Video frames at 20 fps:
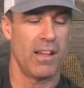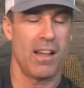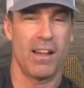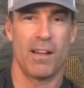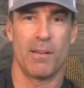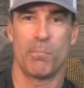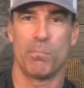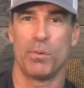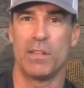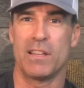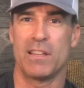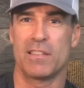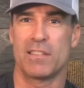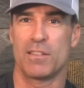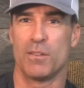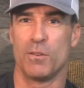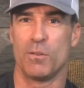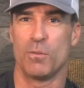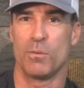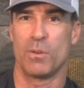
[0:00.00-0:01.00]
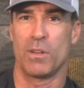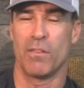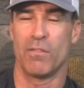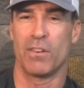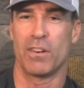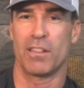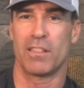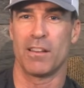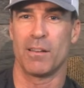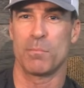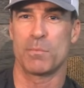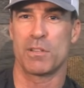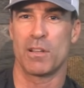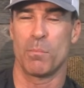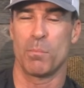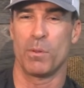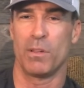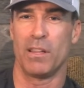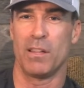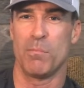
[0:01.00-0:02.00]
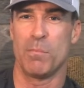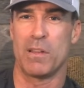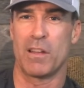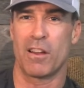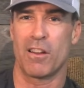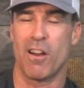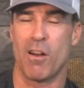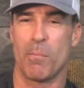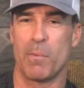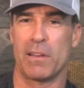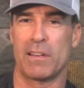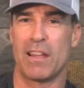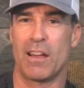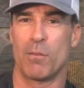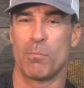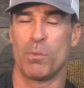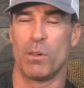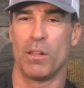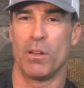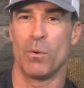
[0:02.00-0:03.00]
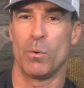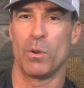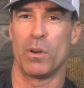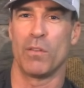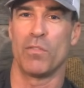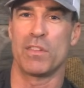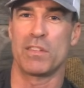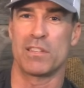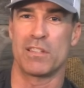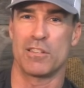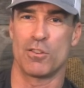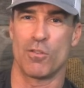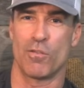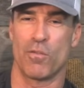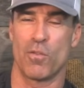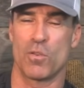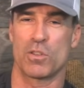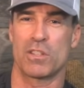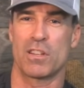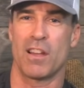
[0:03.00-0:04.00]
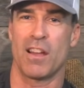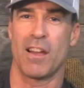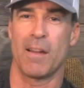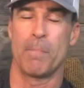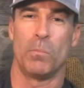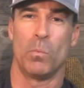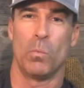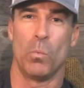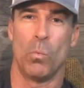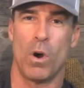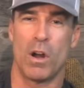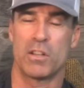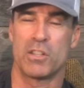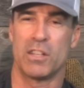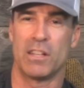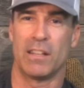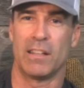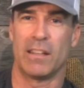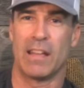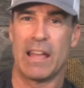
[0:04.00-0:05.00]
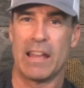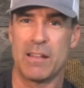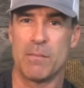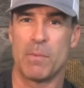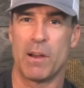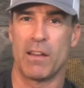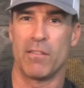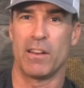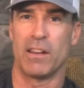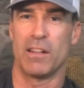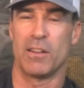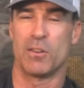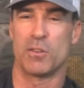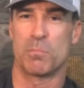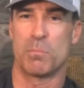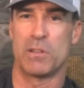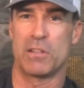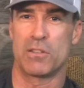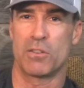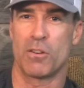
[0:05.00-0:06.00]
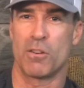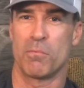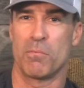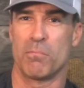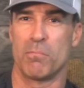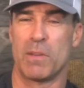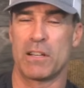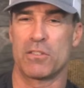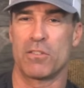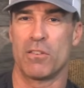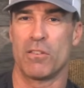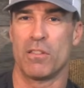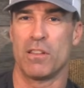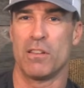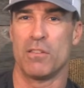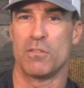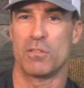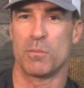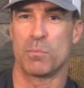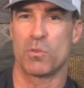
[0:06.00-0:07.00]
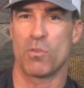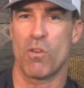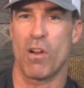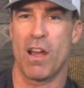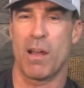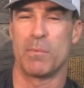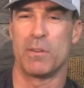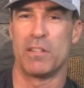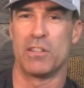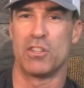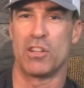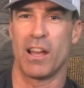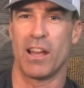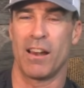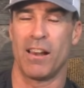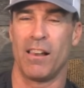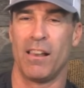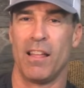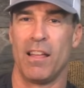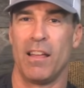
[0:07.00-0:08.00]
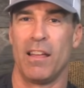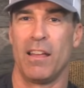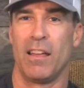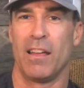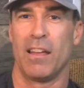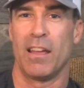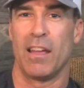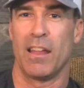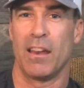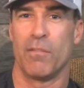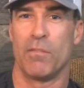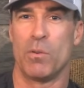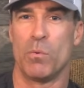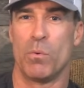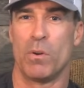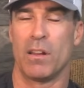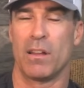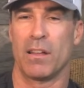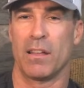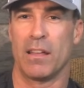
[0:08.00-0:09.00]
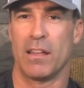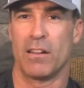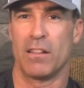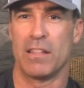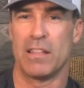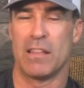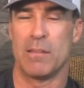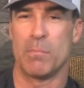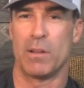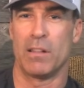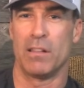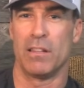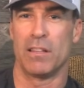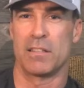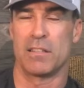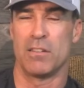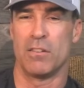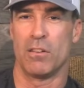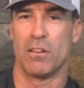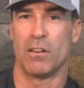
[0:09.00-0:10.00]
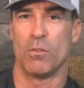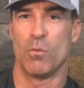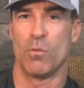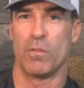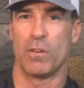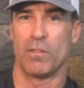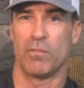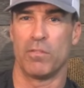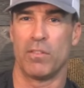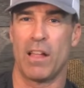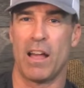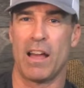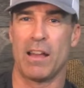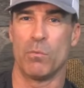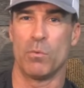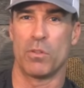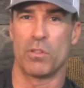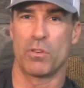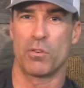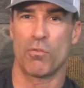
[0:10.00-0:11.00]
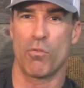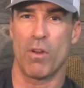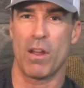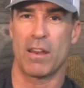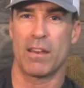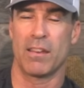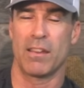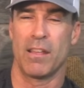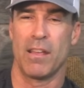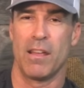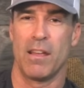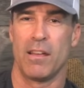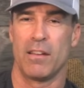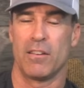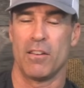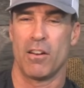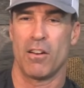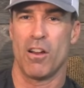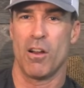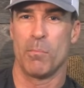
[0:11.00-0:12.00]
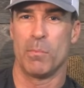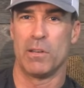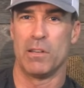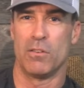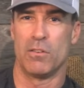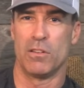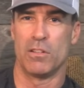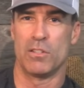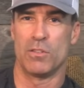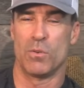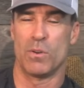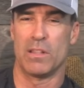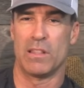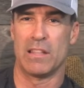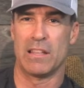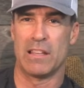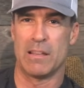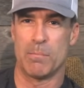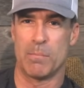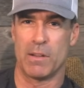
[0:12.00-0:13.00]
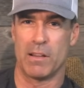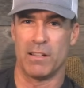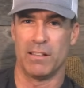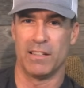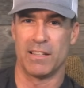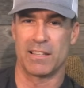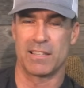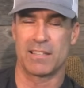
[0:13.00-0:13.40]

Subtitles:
please do give it a thumbs up and leave me a comment down below. And if this is your first time watching any of my videos, be sure and make sure that you subscribe to the channel. And if you want to get on the email list, you can go over to flywithtrent.com and you can join the email list